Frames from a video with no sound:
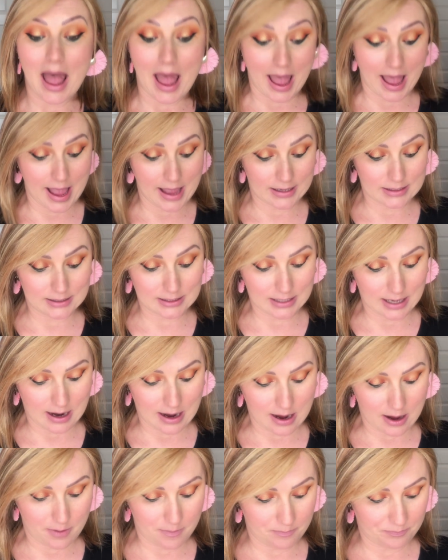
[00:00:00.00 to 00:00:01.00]
And
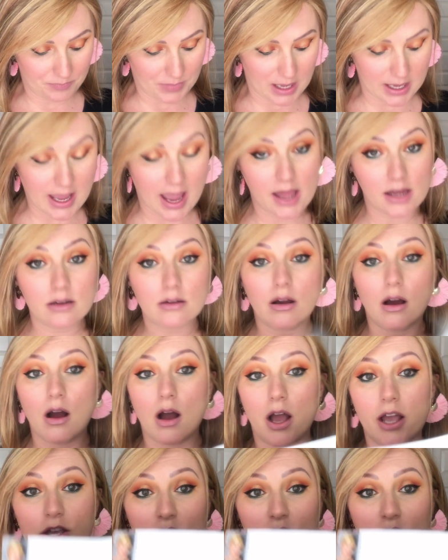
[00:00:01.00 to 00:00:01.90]
again, I